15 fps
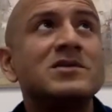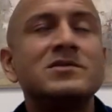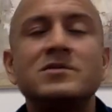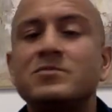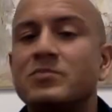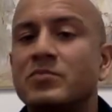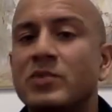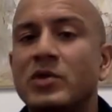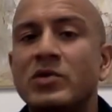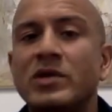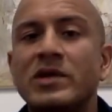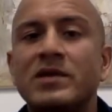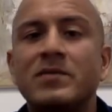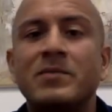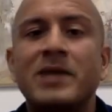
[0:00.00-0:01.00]

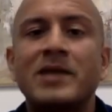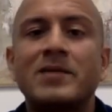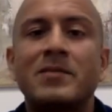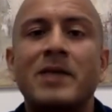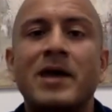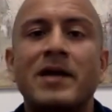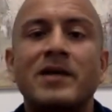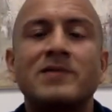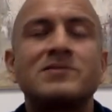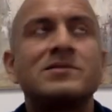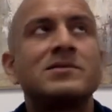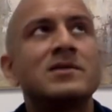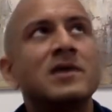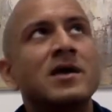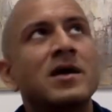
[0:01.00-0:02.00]
beauty in mathematics,
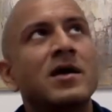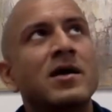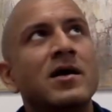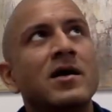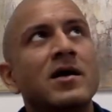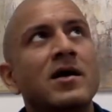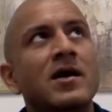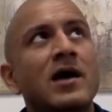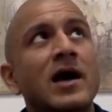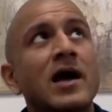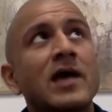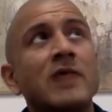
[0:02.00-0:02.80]
and I